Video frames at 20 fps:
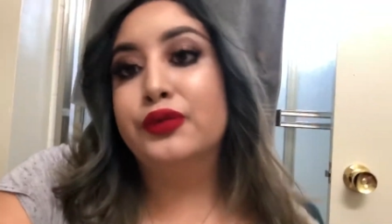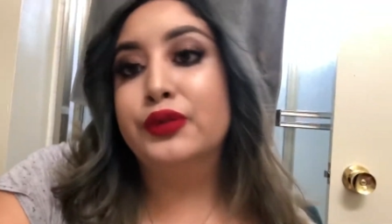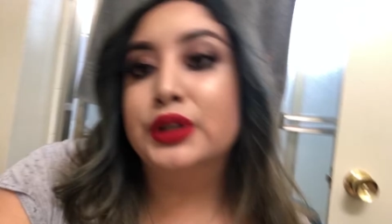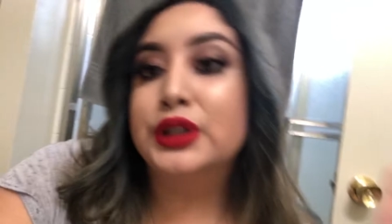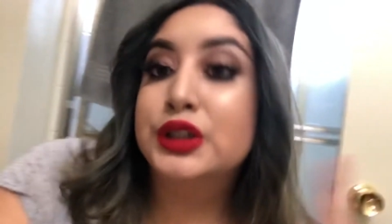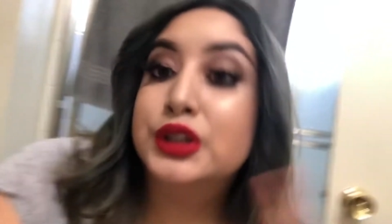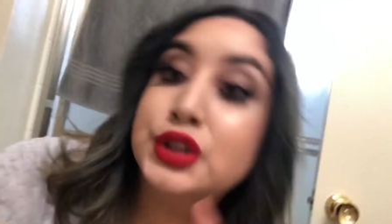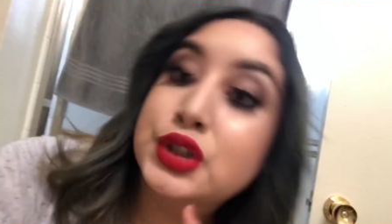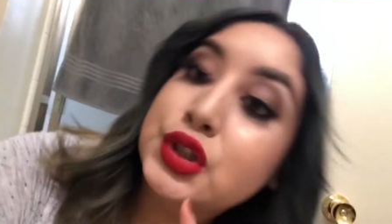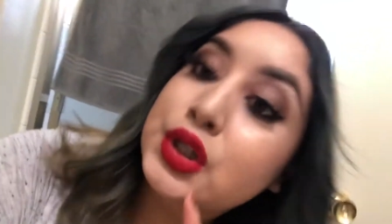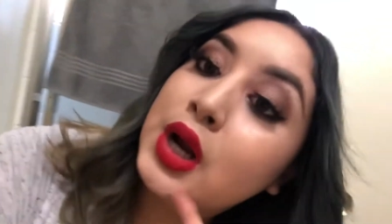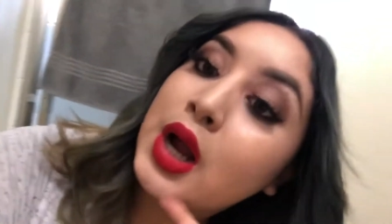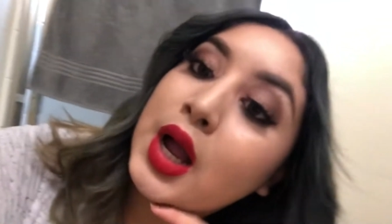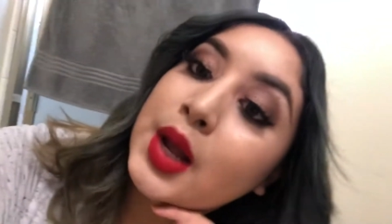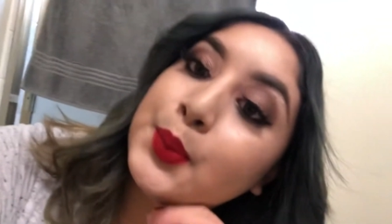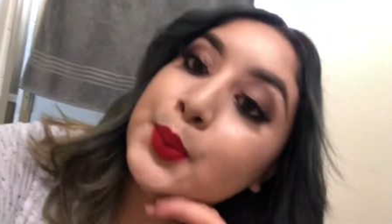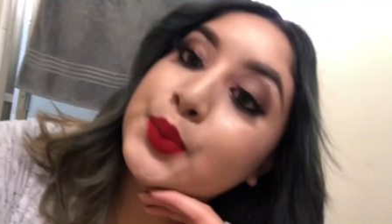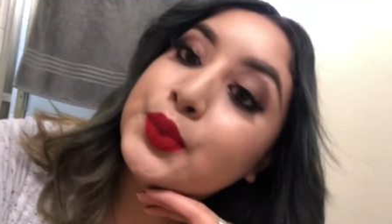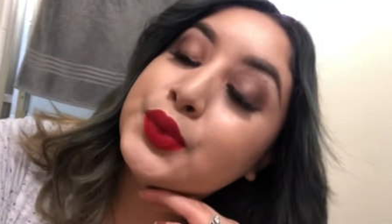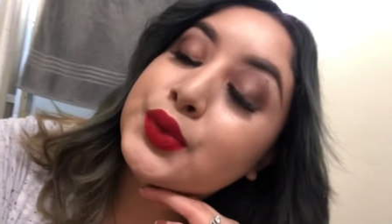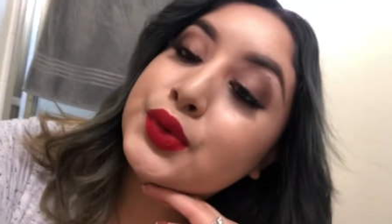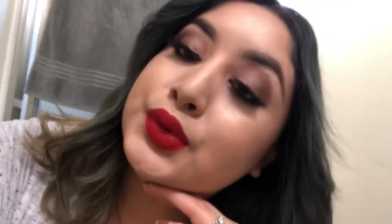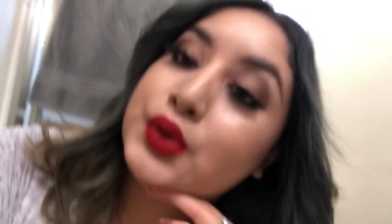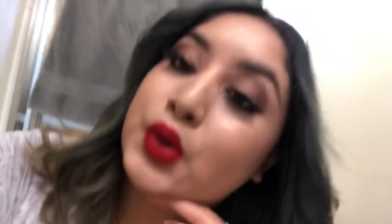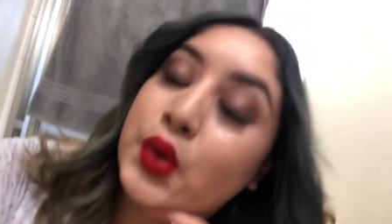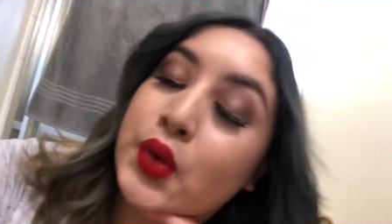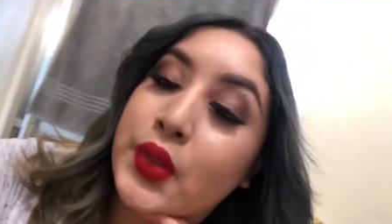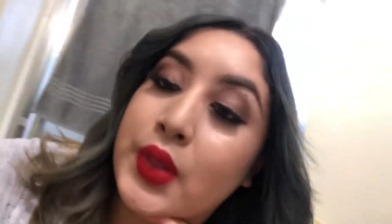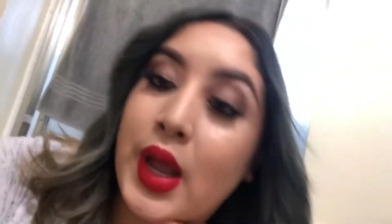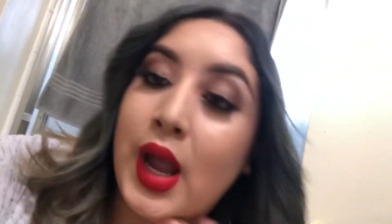first job
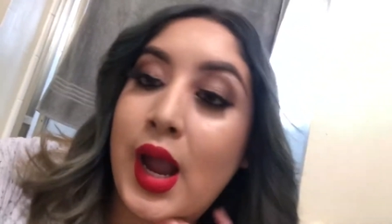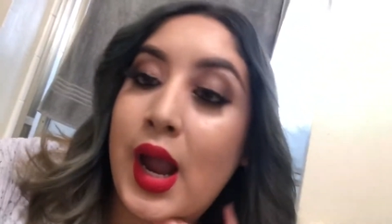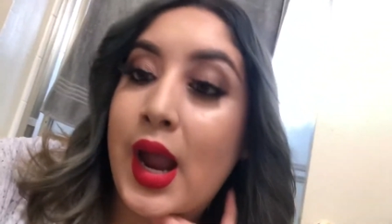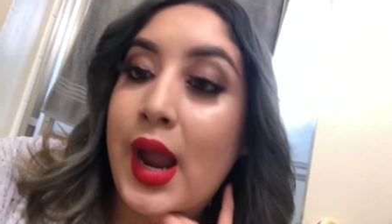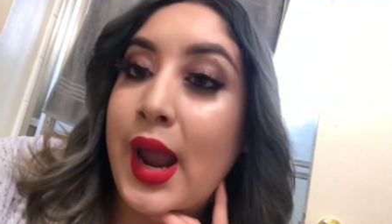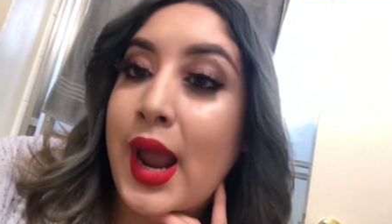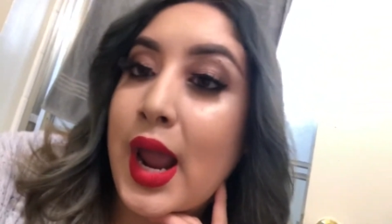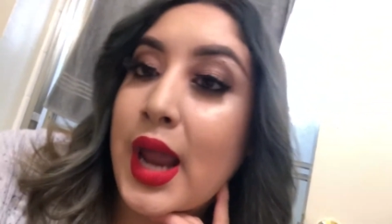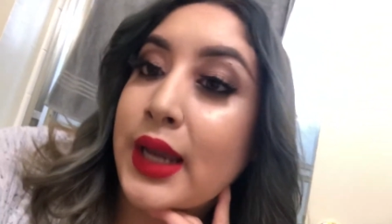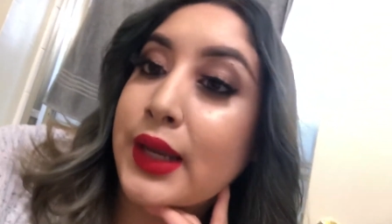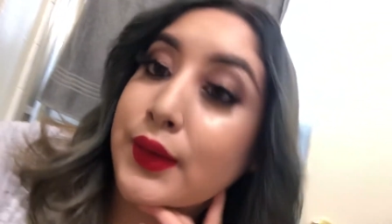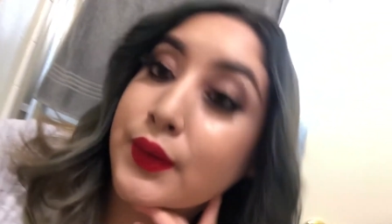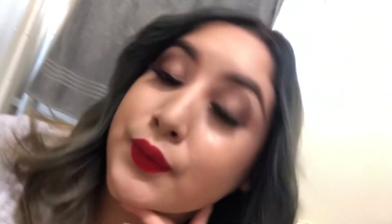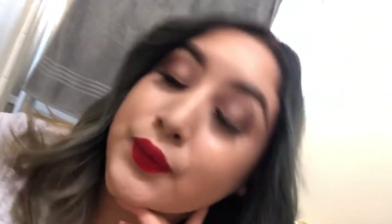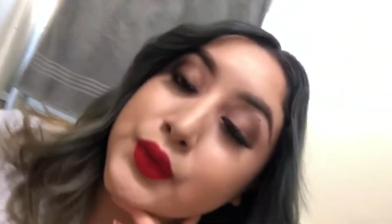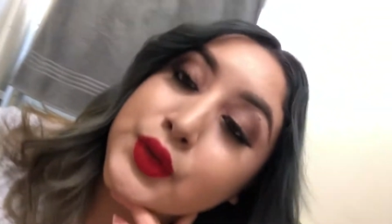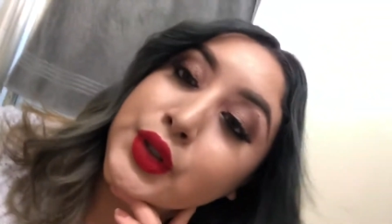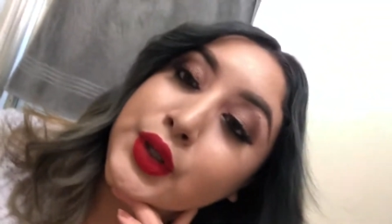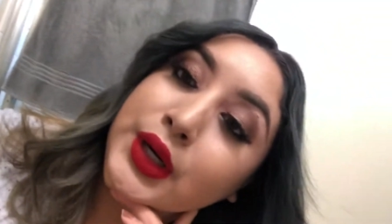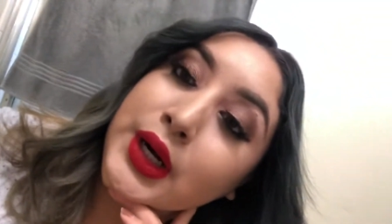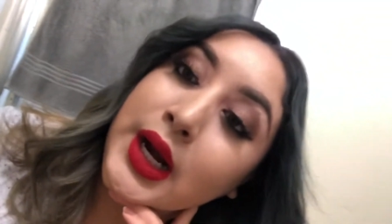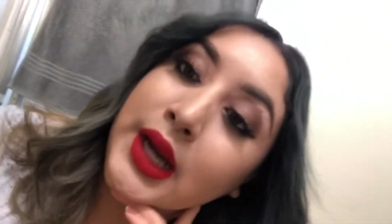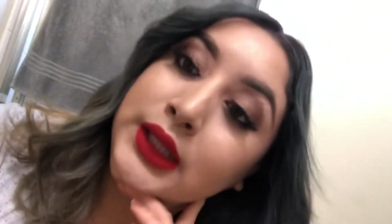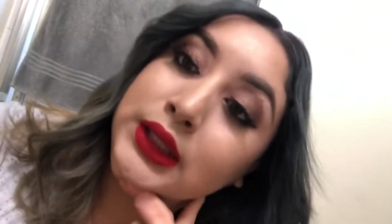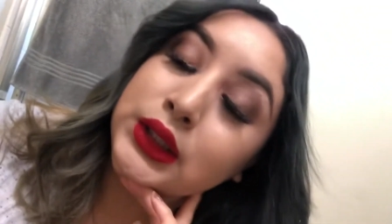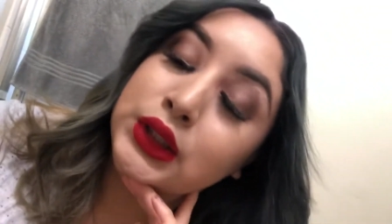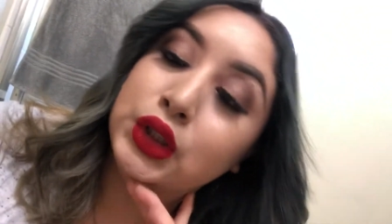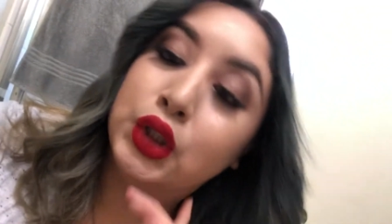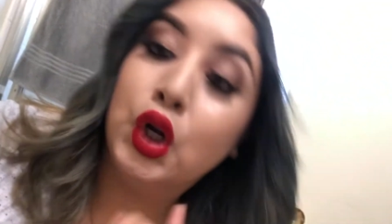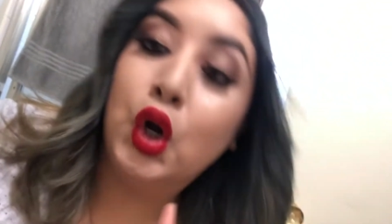so that after I
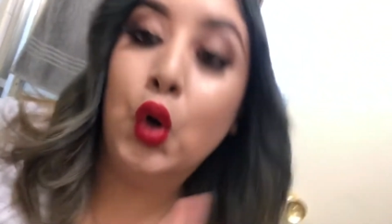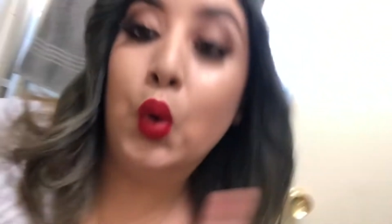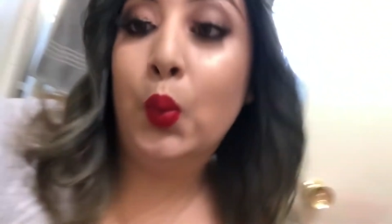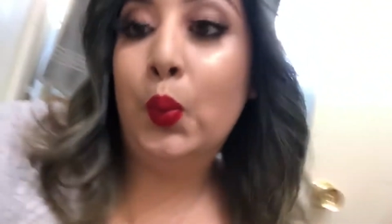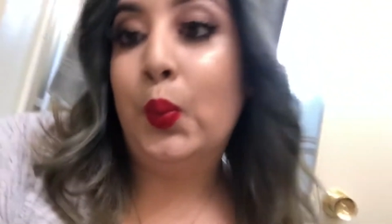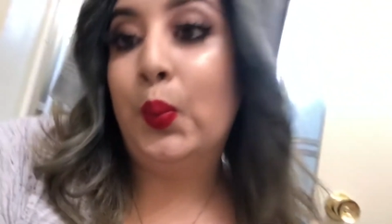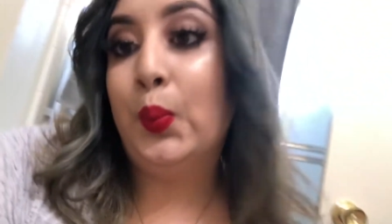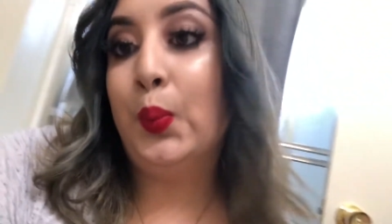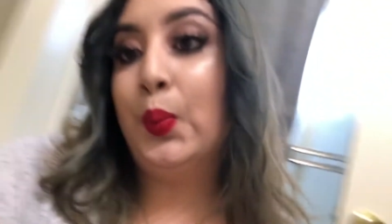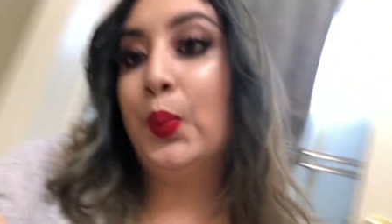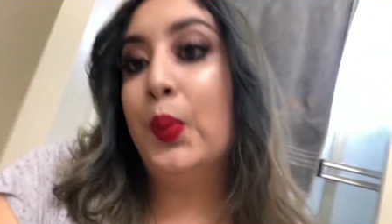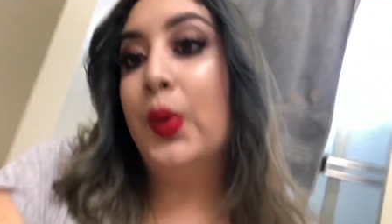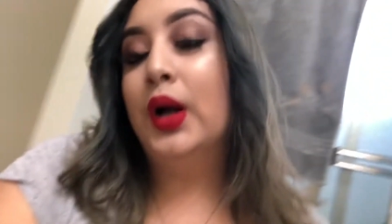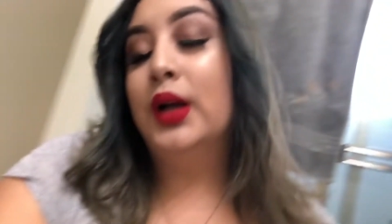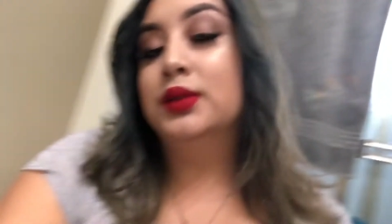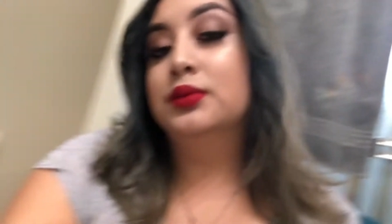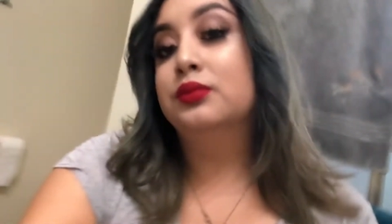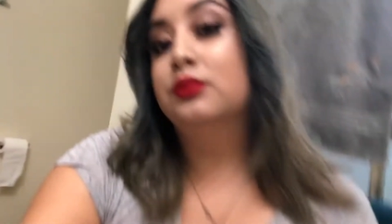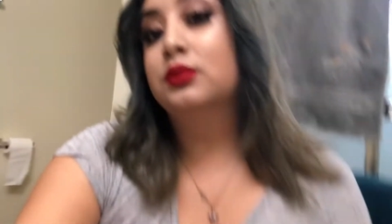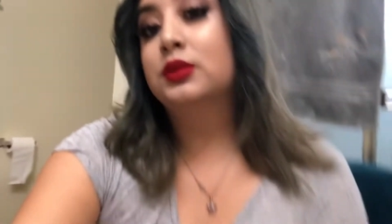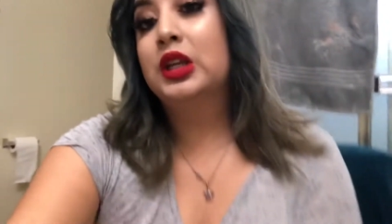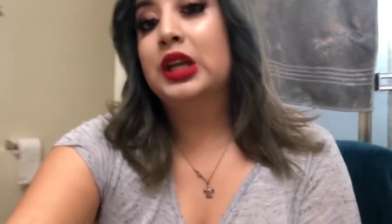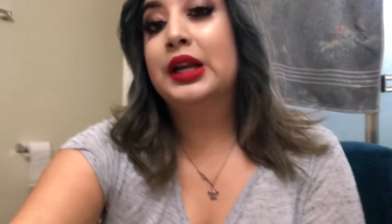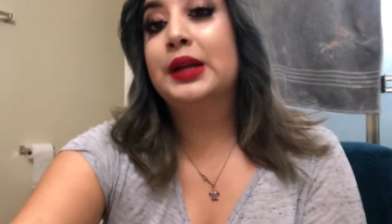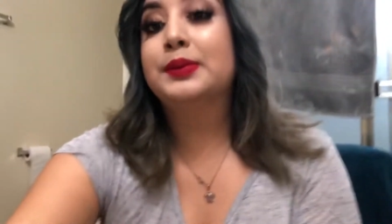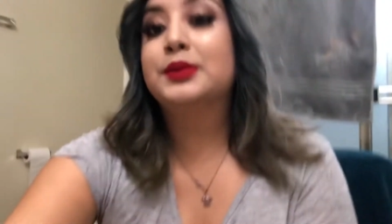can go um, take